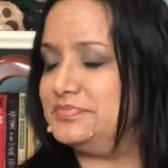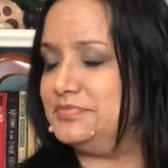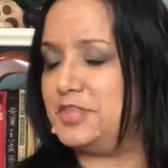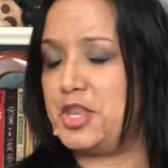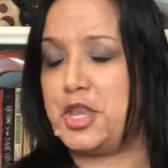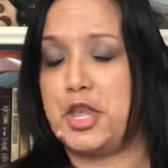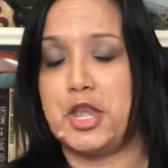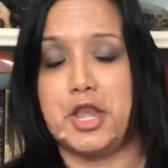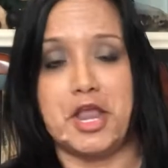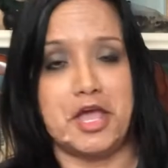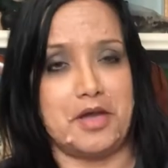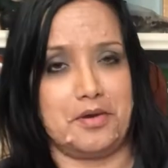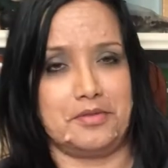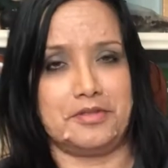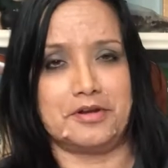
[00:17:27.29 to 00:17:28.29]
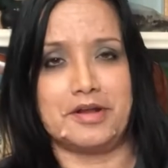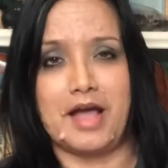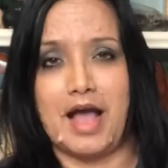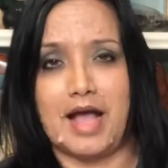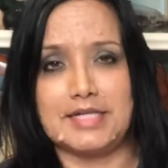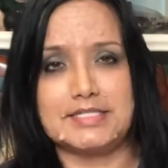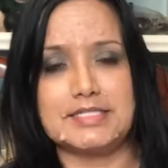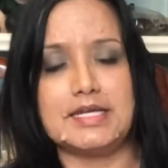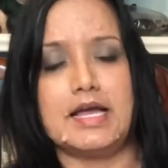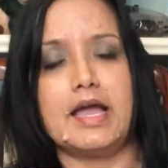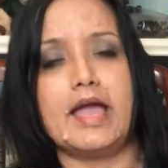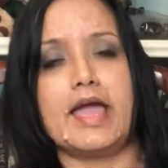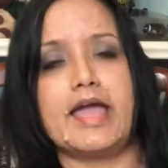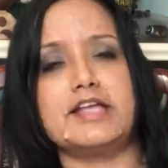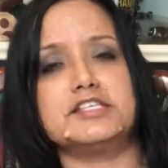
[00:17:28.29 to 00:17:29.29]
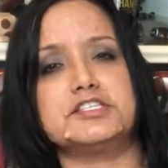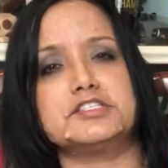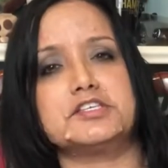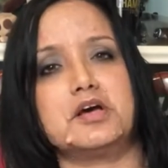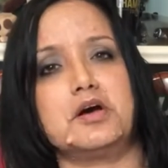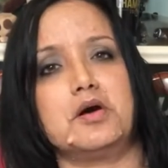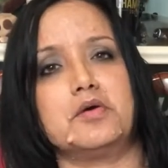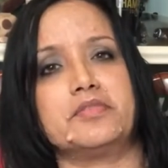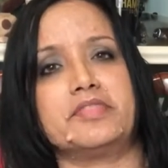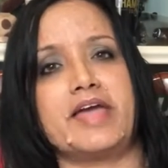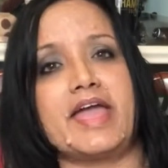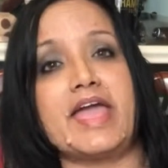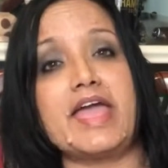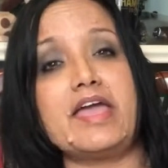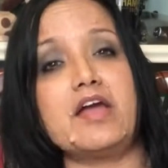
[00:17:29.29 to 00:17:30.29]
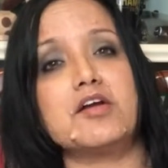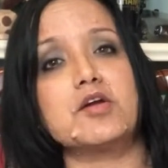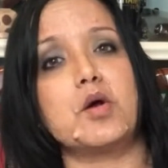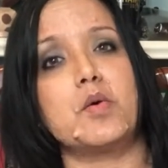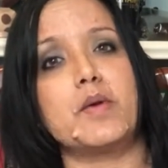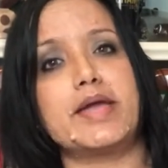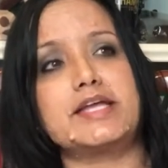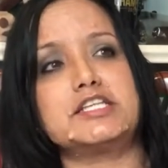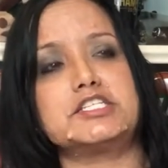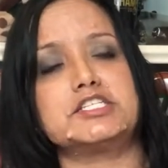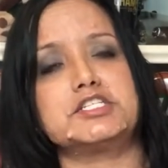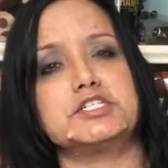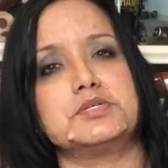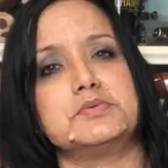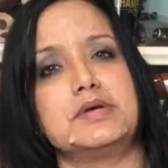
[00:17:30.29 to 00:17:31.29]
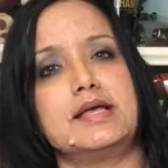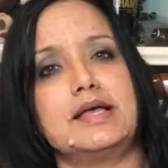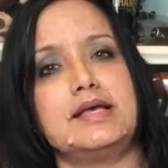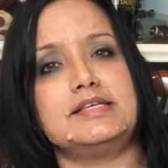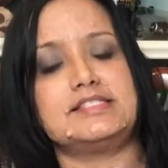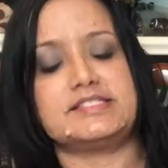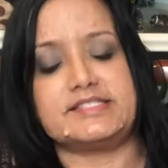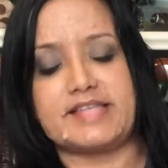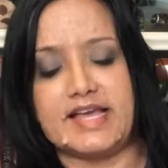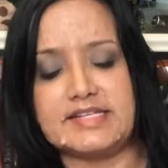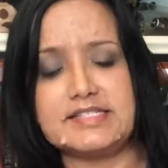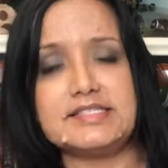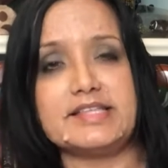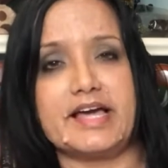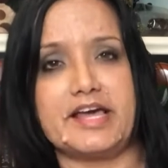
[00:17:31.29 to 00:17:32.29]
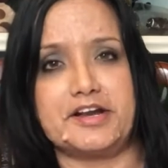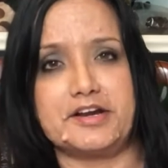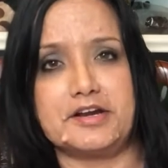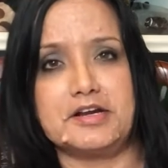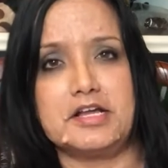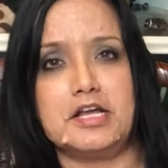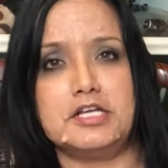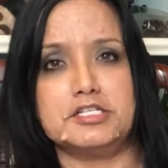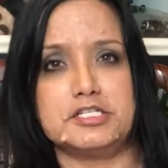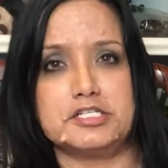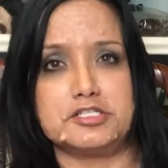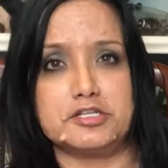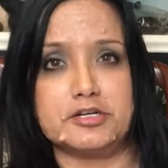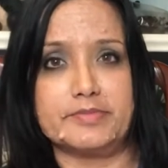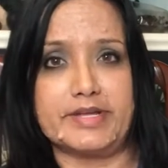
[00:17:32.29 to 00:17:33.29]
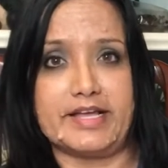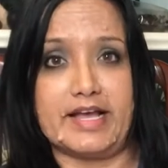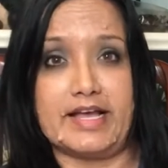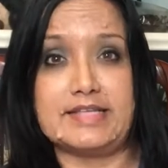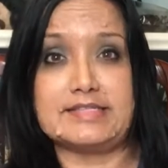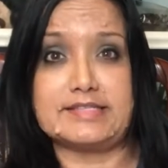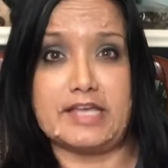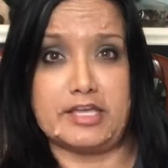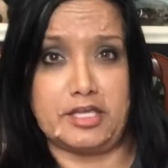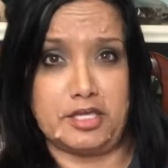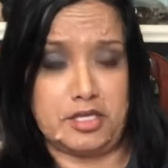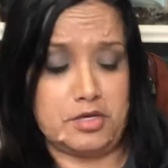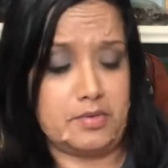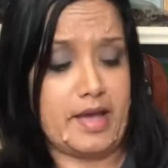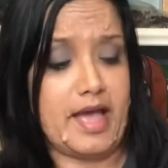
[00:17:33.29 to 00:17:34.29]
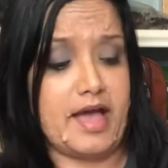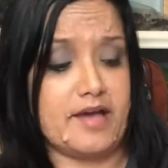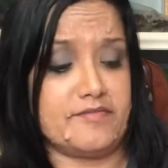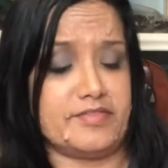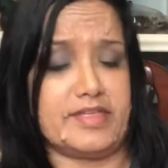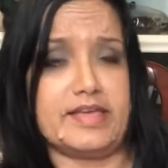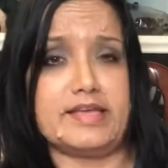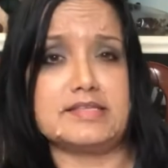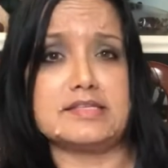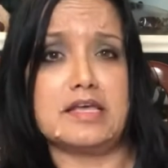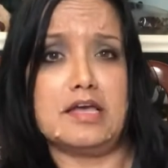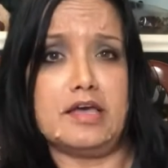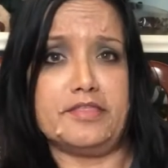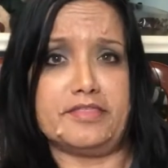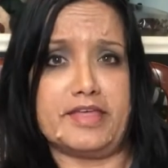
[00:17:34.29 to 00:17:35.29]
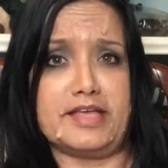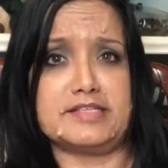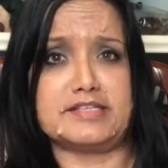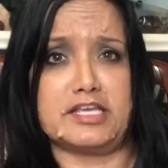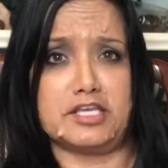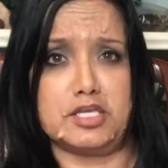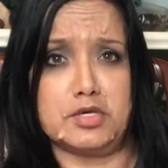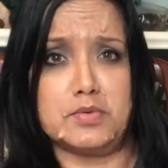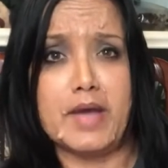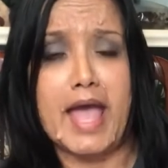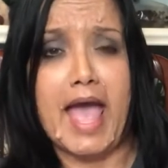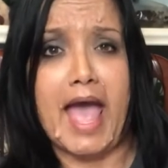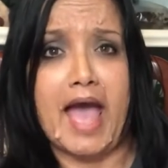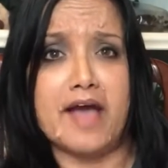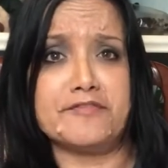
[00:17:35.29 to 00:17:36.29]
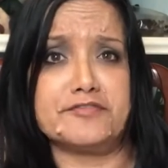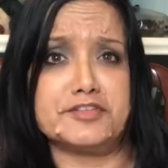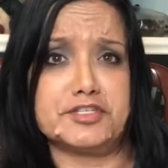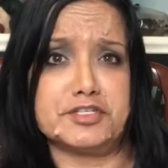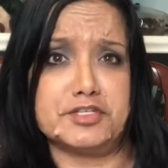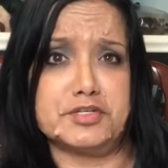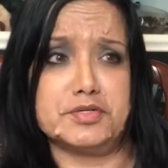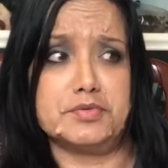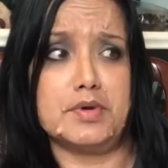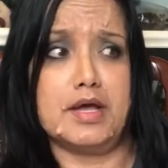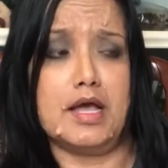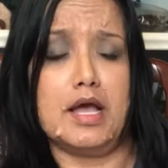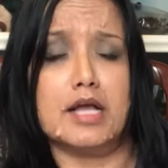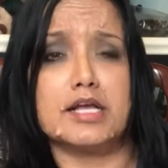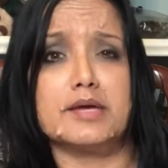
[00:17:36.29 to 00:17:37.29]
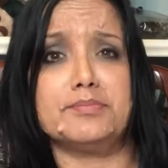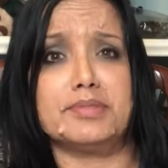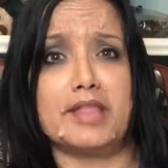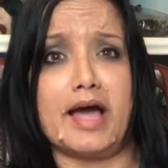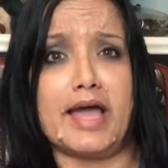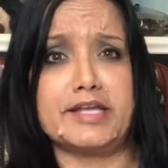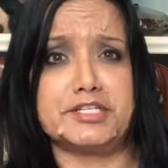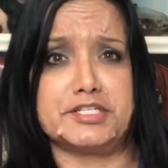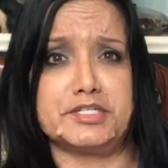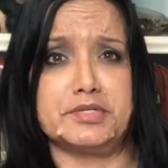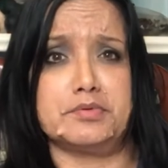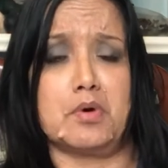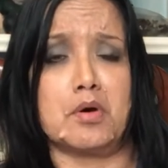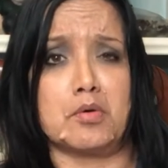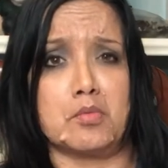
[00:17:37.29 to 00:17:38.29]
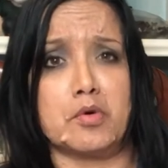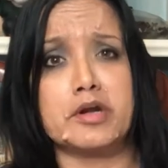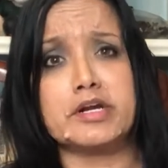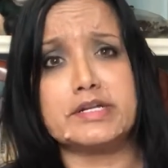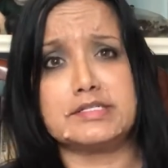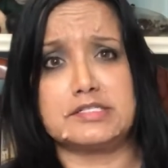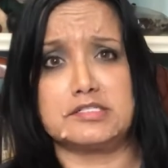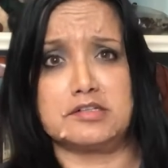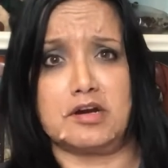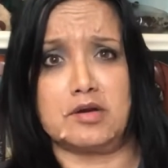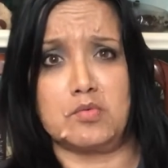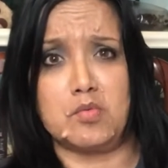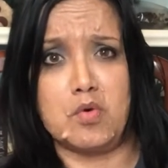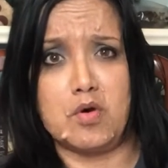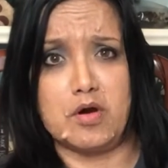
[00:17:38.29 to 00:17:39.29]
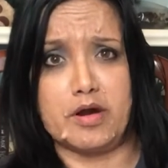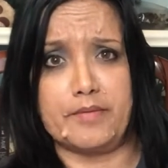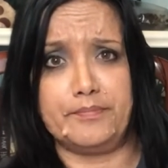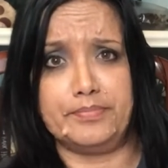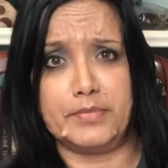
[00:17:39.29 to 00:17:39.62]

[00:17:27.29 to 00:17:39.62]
No, they're not. And so they are going to send a letter to Serbia and say, you have these things that you have to comply to, or we're going to start war.